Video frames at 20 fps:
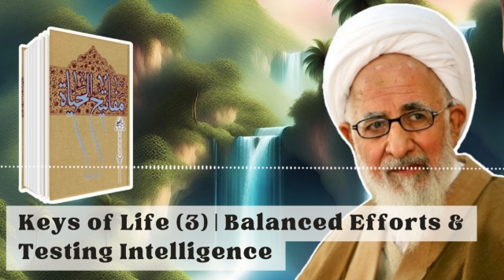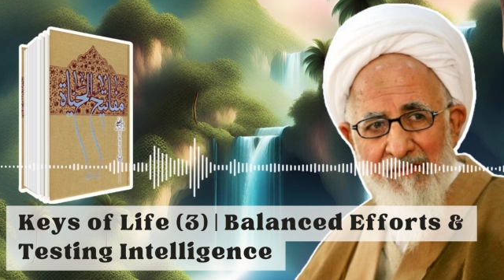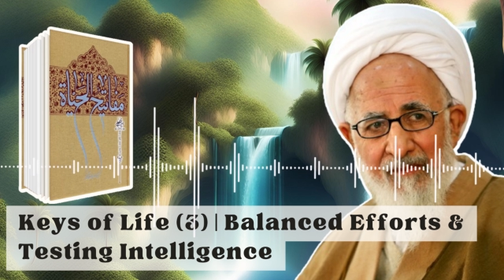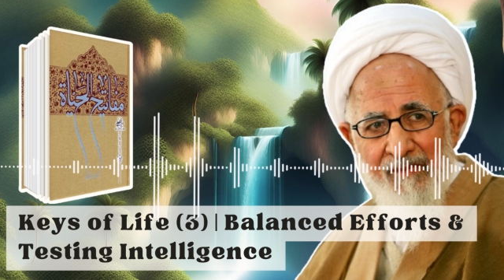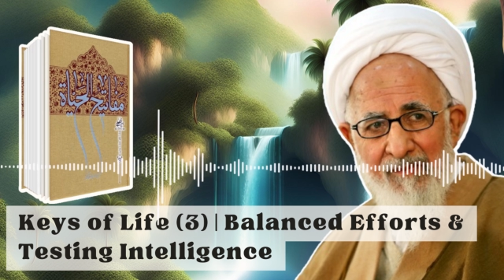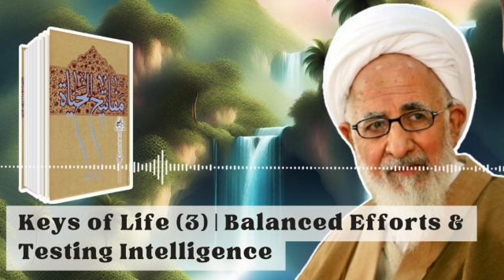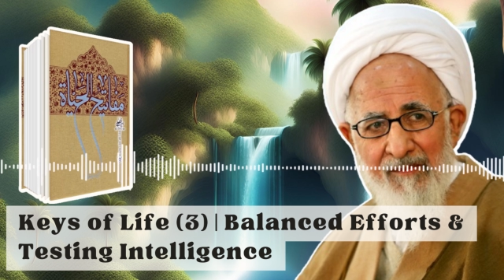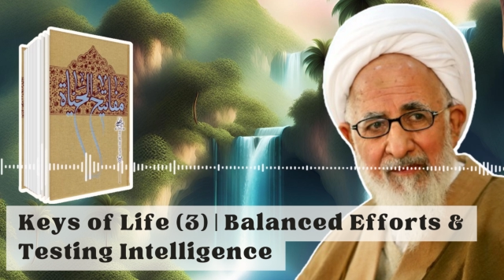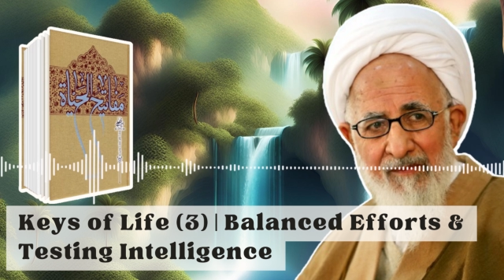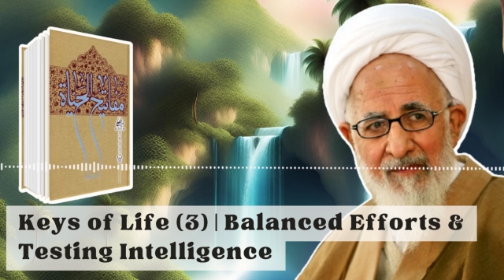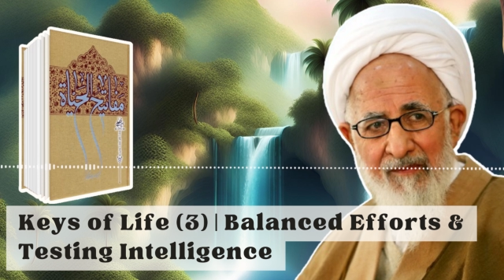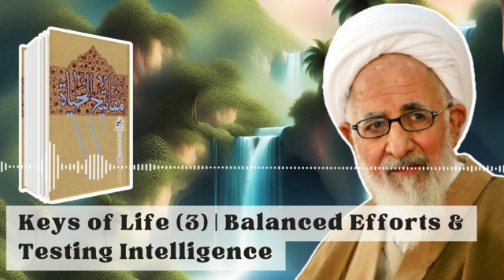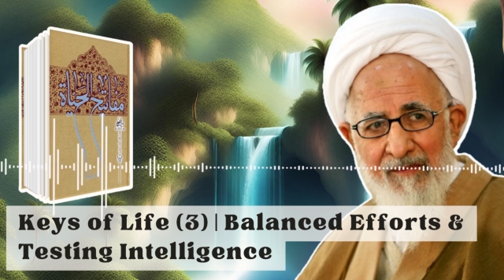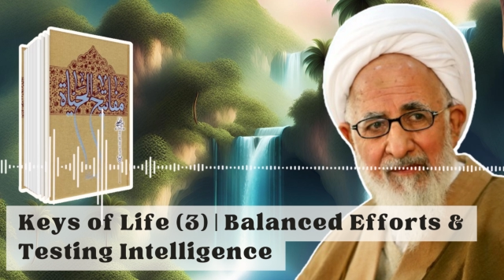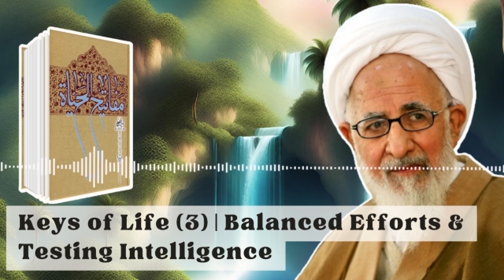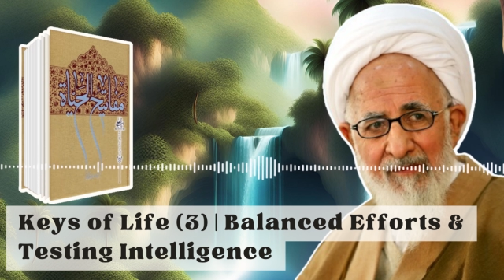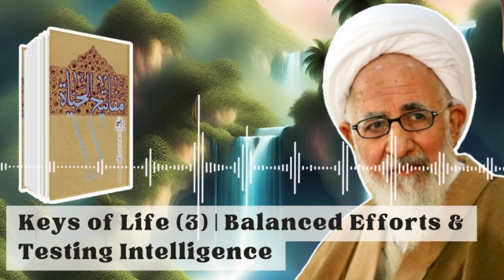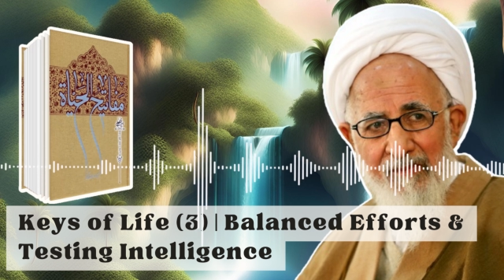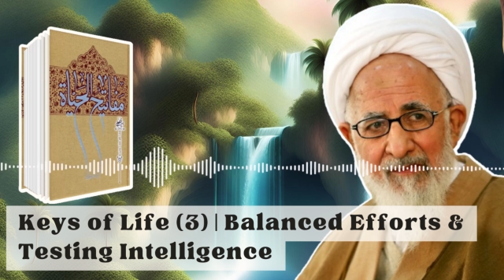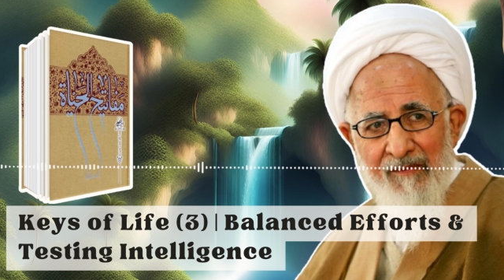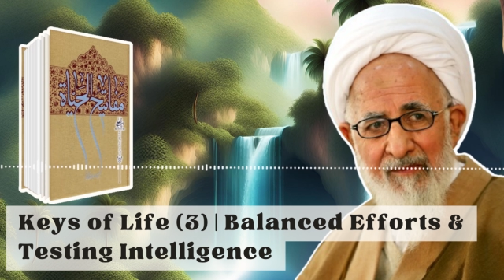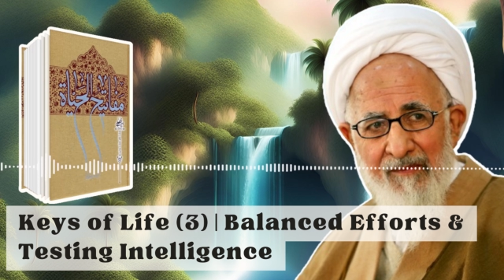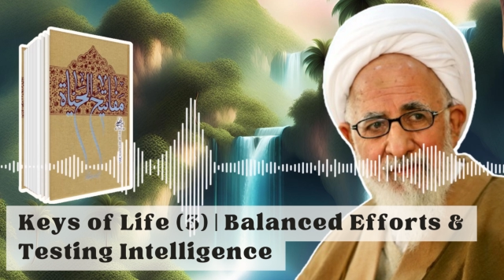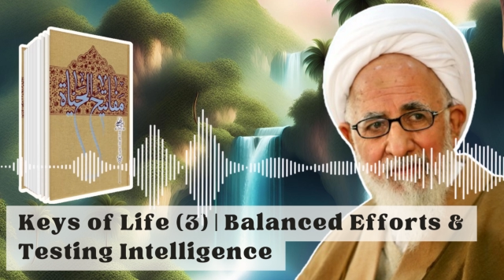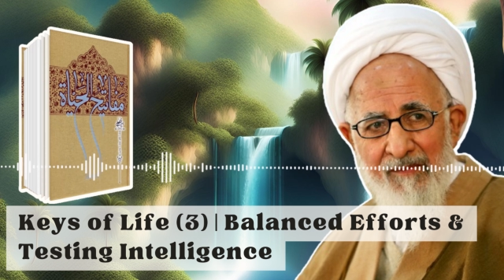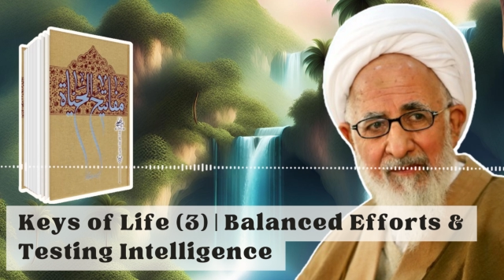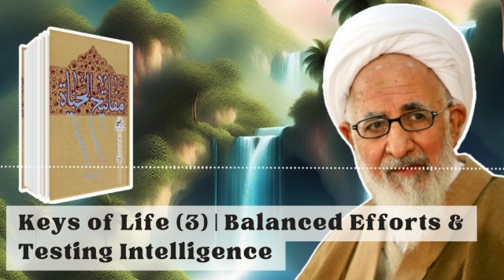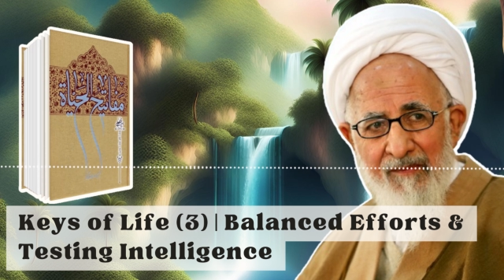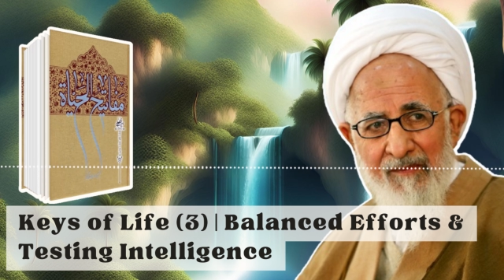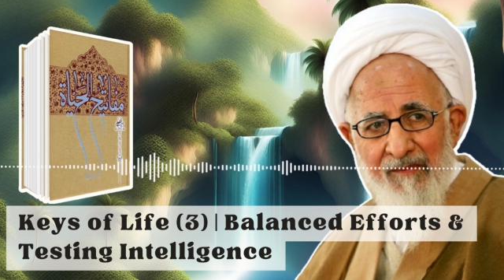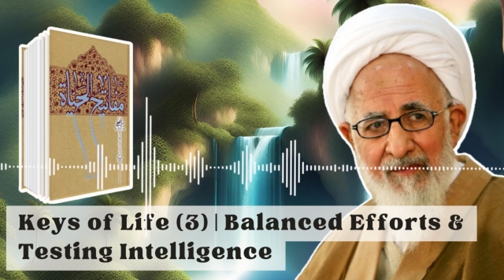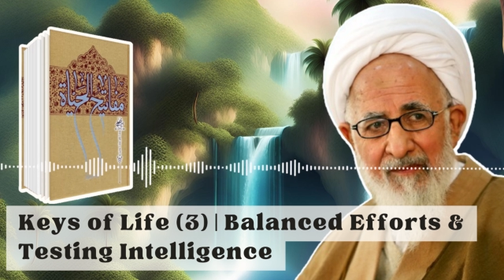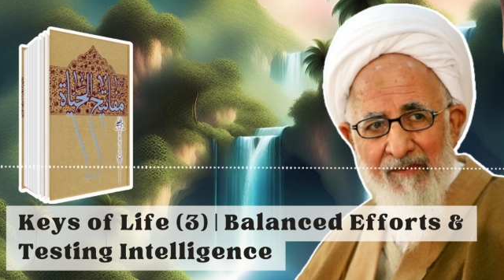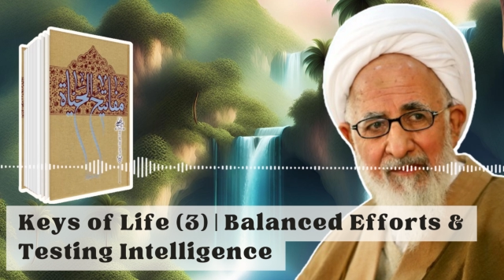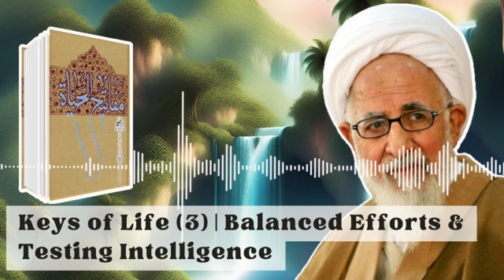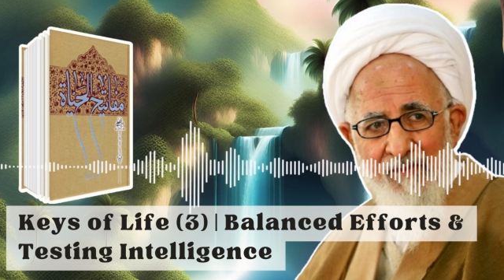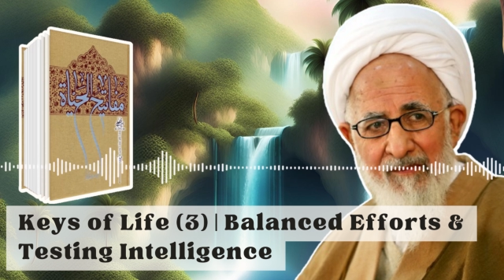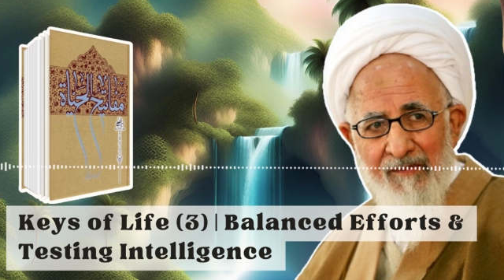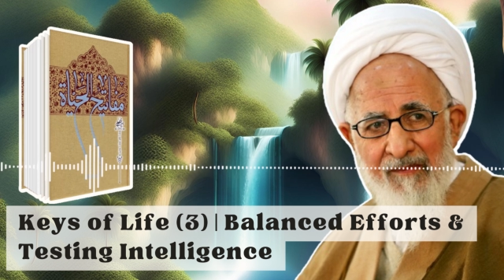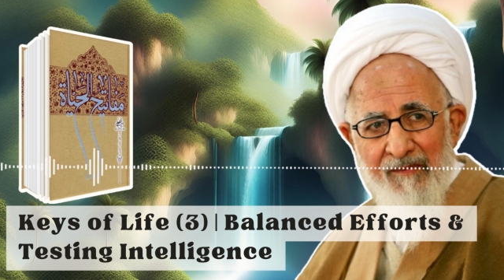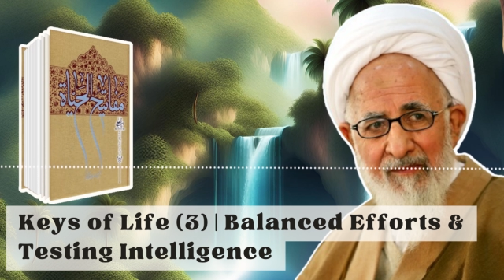And if they have less of that,